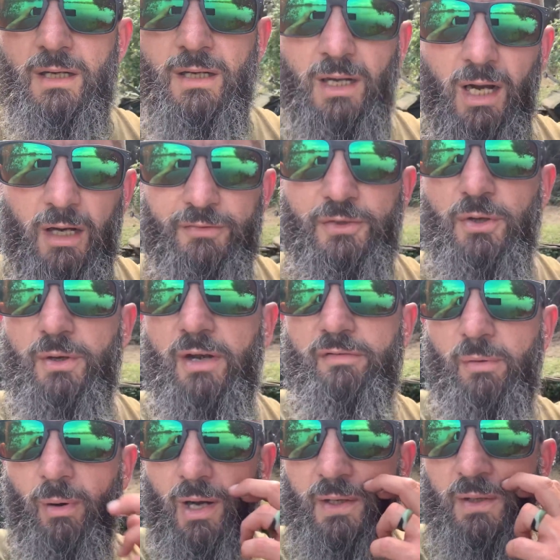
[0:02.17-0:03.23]
Afternoon
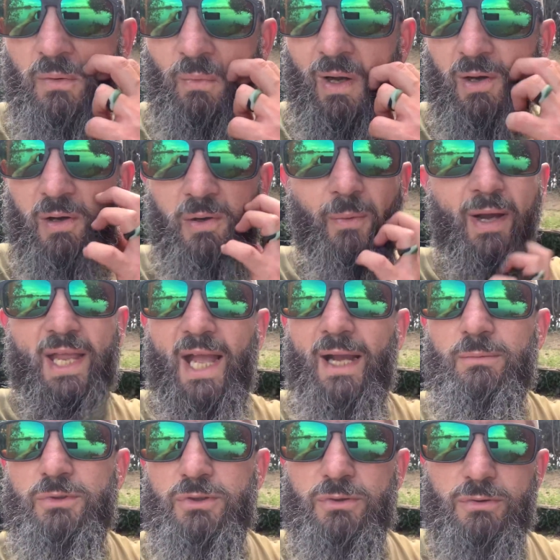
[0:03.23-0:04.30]
everyone, welcome to
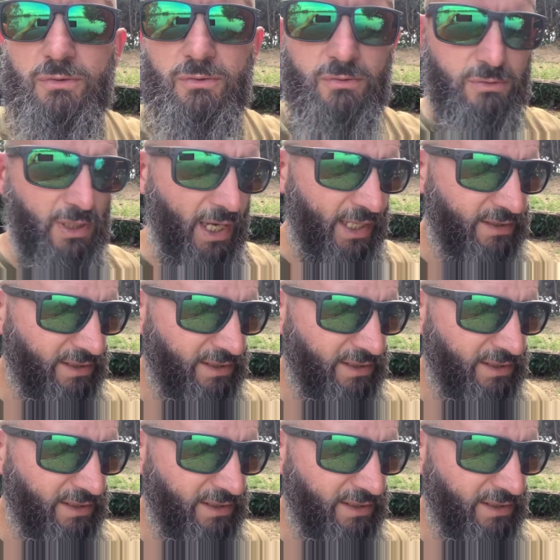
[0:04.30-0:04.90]
Ains